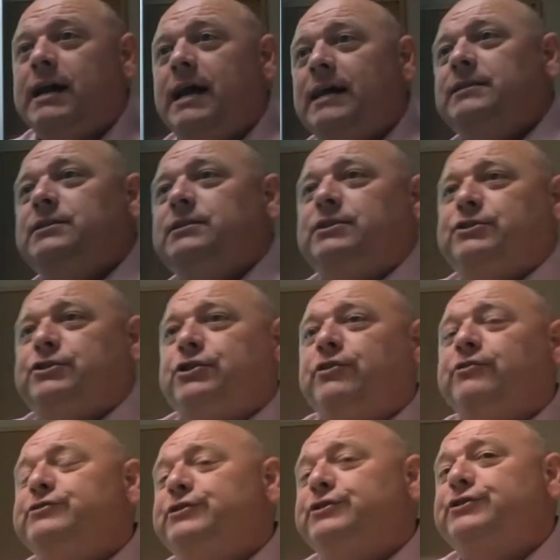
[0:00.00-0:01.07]
And that
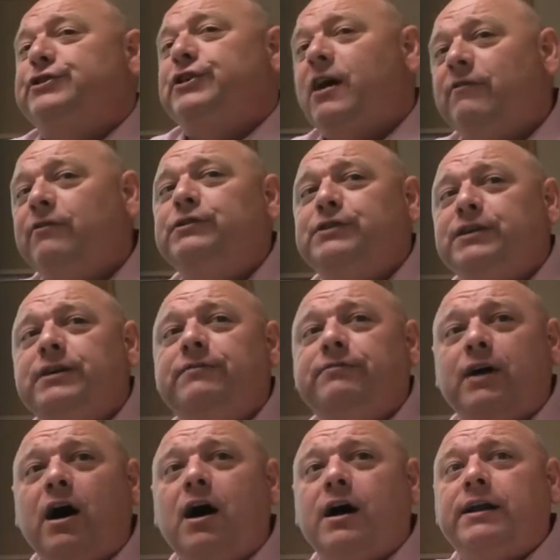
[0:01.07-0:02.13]
shows the sovereignty
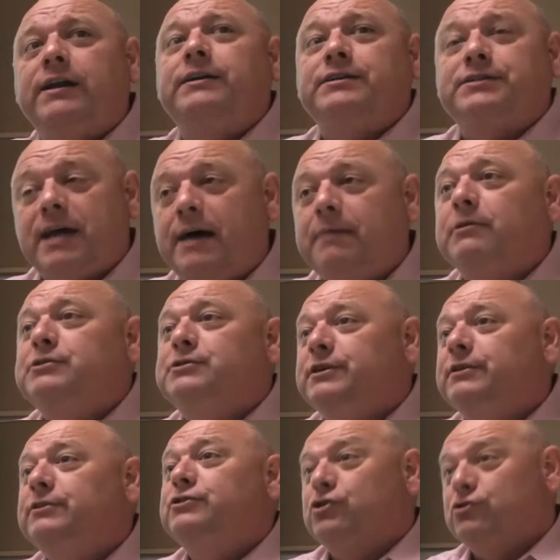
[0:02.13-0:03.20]
of God in
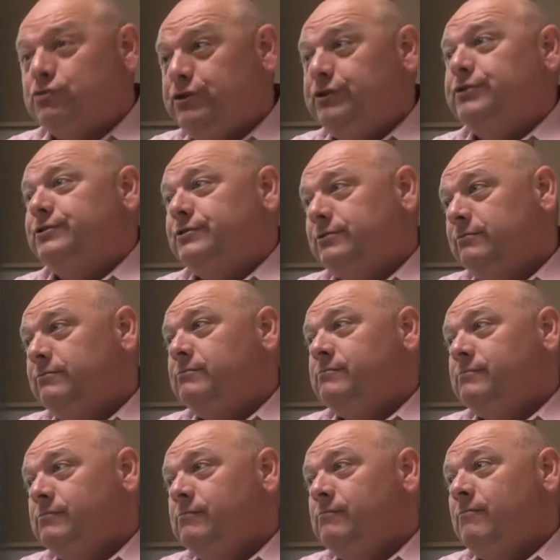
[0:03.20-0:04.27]
establishing churches.
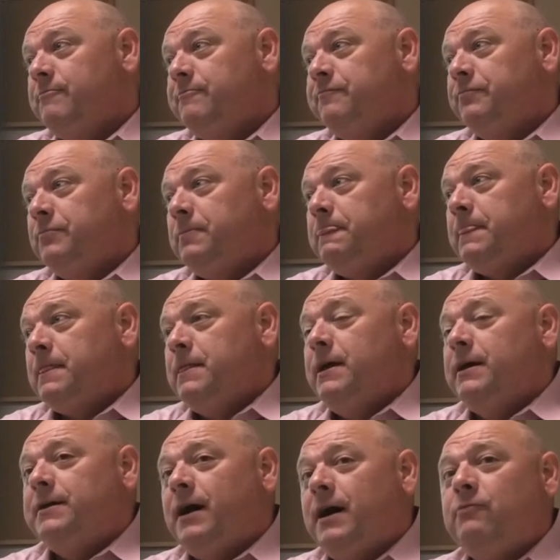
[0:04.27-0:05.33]

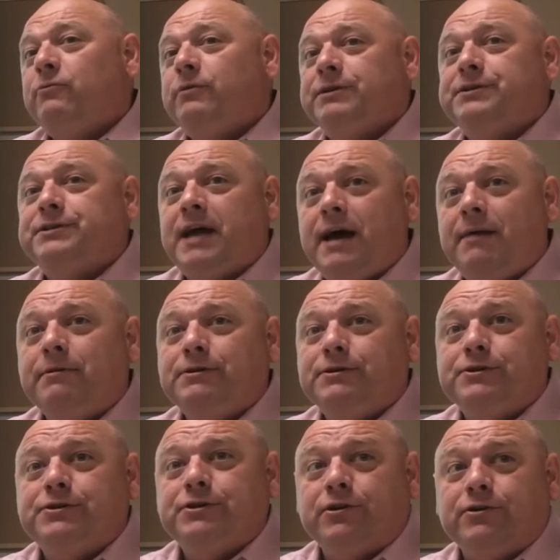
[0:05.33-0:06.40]
That God would
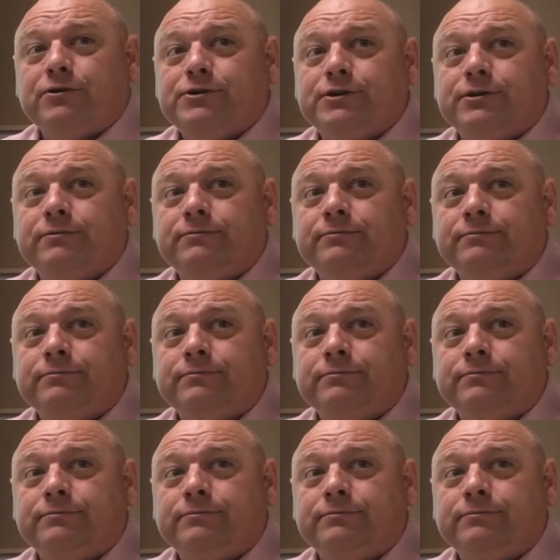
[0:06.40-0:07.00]
establish a church,